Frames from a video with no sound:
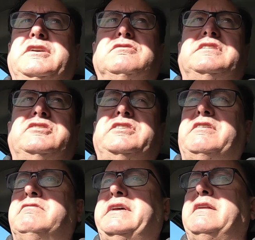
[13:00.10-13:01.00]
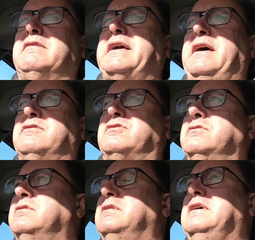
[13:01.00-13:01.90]
useless General Dental
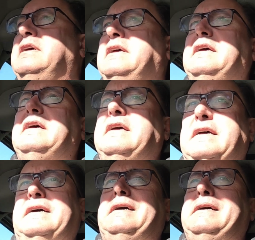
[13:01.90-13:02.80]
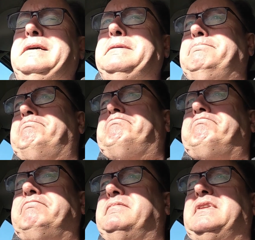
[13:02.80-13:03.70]
Council,
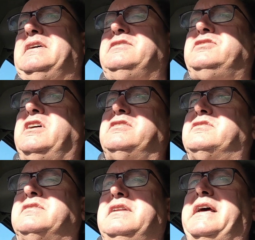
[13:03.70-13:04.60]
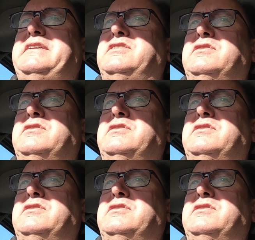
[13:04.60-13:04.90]
um, has just led